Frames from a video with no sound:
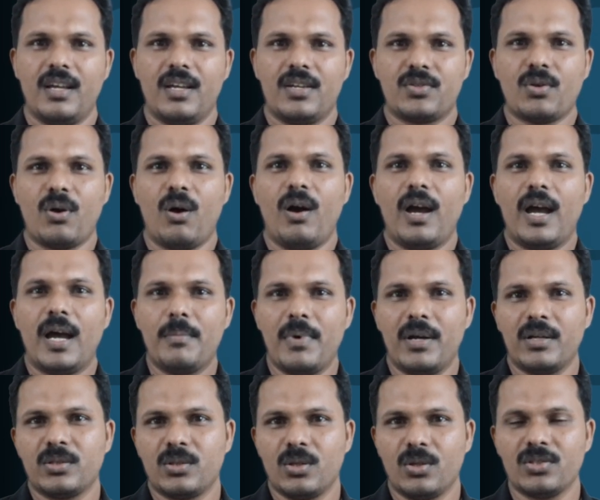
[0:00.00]
So,
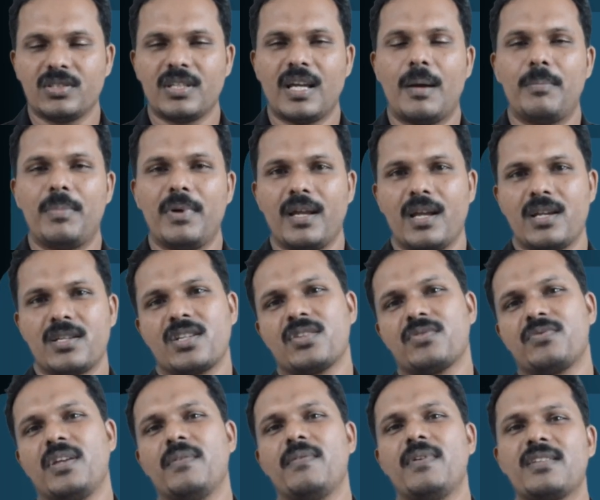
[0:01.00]
among those
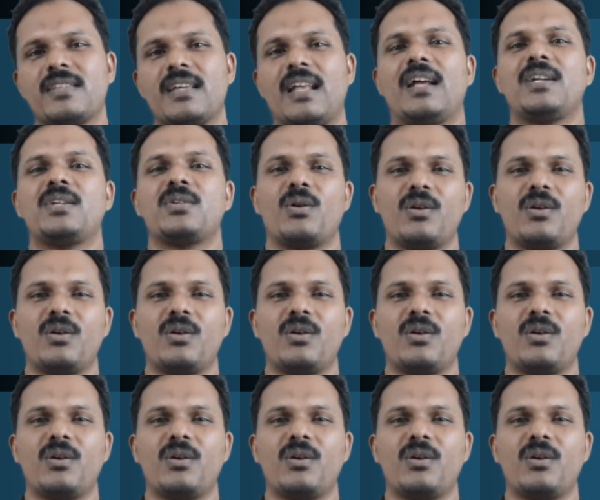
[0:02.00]
applications, we will select